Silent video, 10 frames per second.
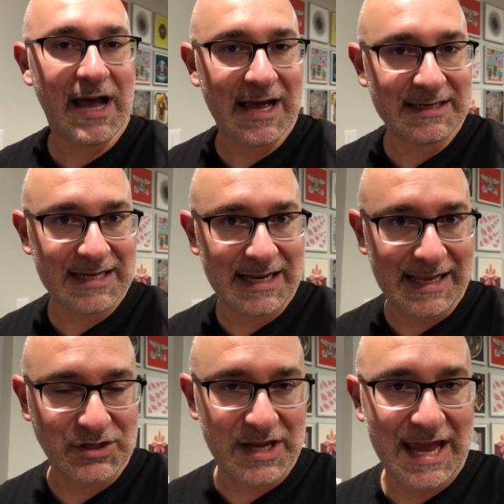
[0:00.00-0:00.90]
content
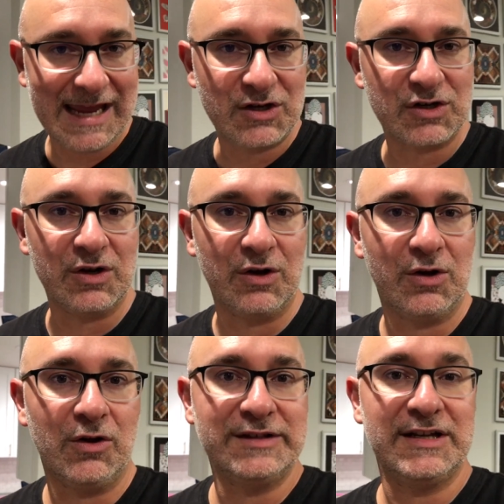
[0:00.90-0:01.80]

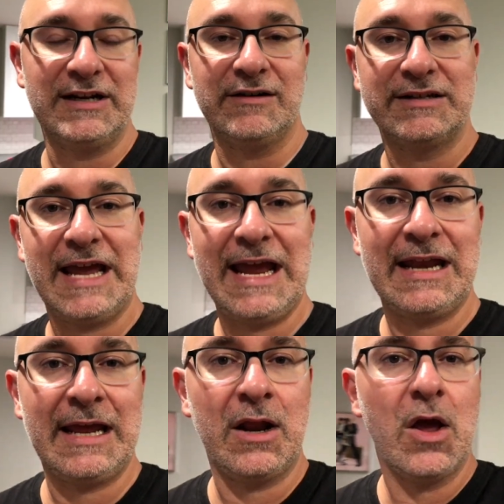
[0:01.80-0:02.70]
educational? Is it
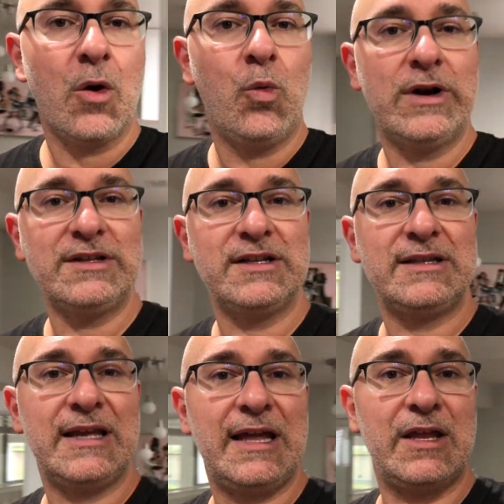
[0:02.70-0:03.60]
entertaining? What is it
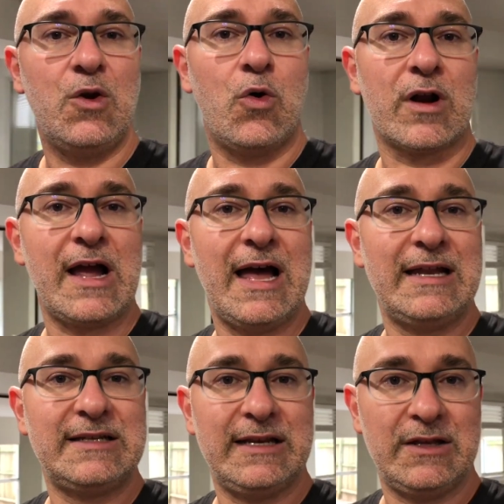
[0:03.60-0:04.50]
that your
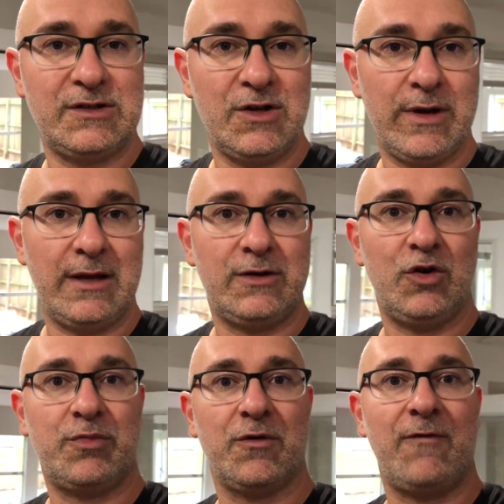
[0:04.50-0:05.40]
content is doing
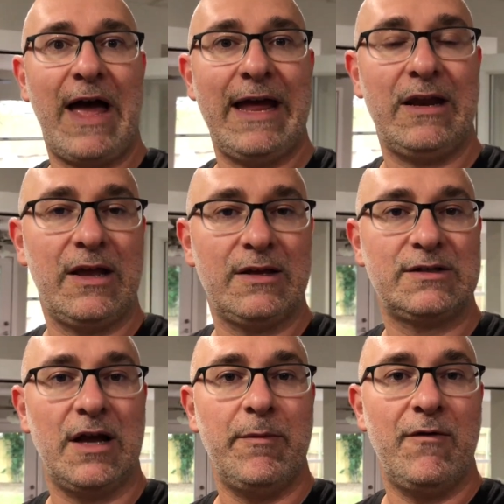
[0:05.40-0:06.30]
to provide
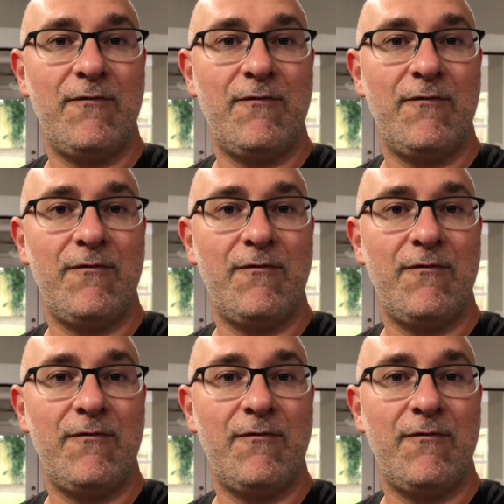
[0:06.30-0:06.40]
some